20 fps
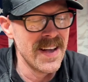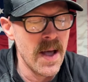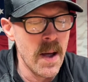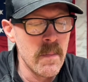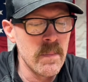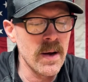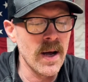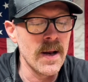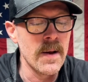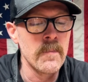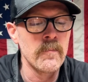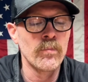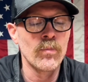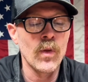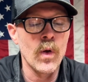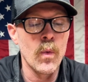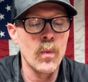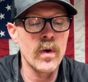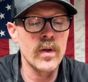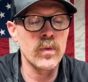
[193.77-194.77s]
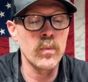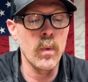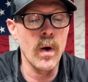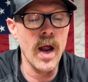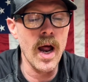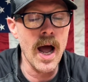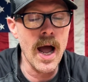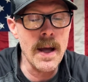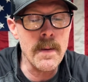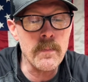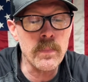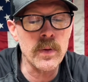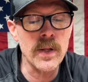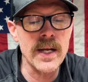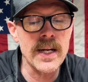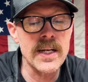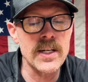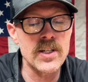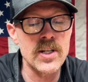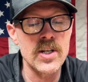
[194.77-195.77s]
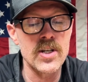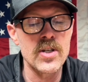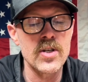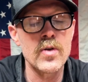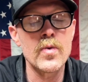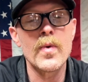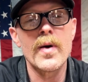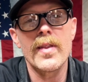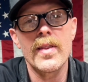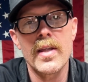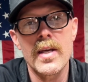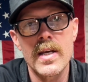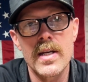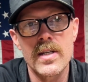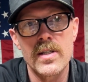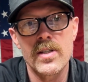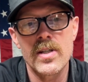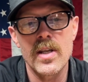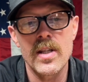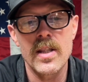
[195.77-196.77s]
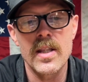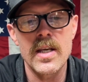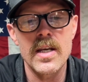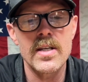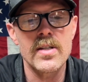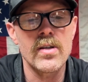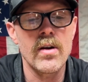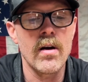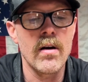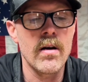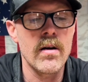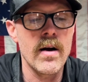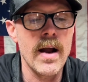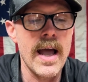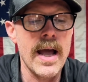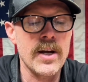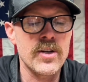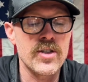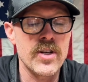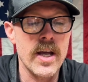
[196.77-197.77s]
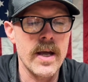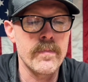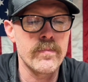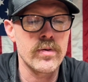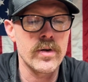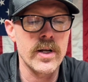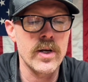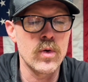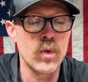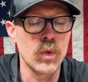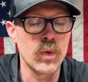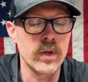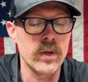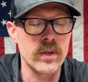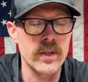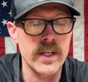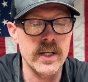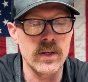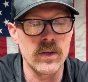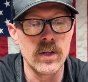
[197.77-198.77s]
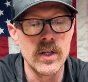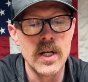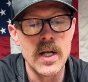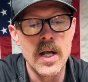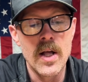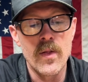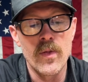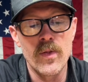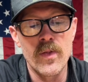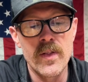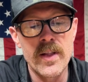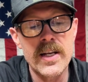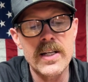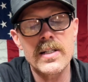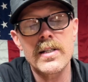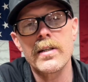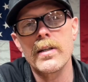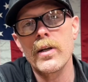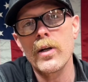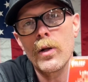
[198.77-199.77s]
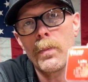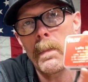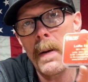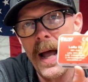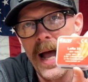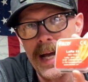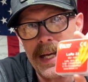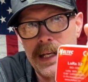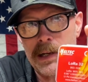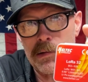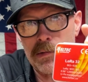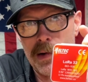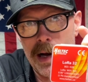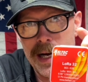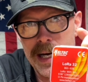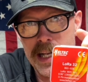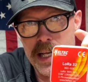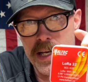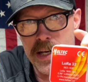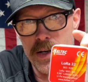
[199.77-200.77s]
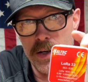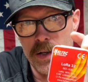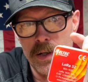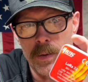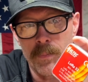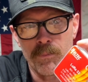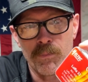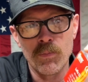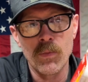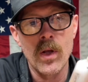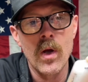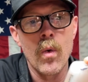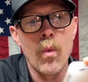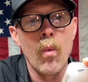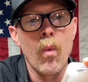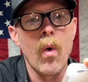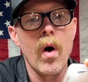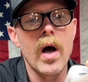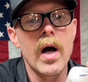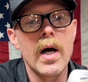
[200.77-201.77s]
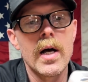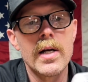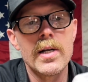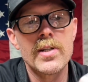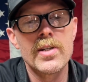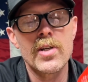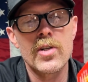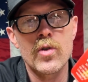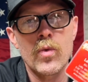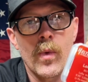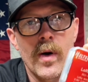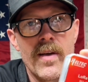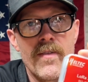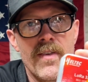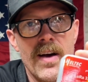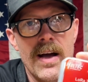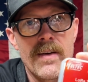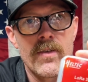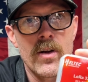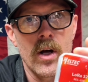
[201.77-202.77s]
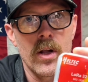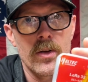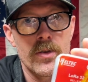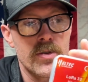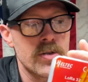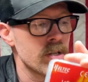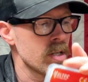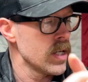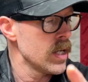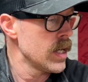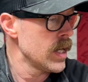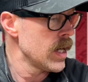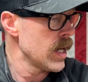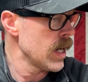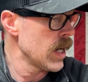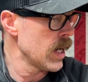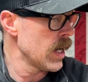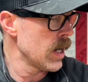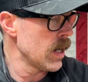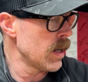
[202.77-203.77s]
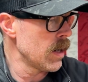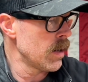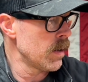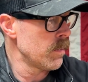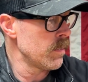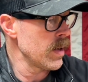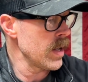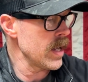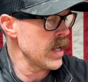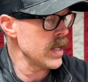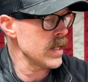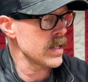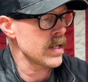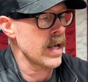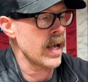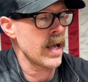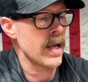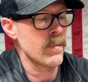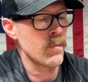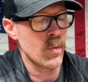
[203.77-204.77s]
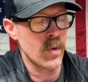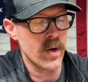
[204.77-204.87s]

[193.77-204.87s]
But with what I'm planning to do with these are actually a pretty cool little deal. This little packet right here was $25. It came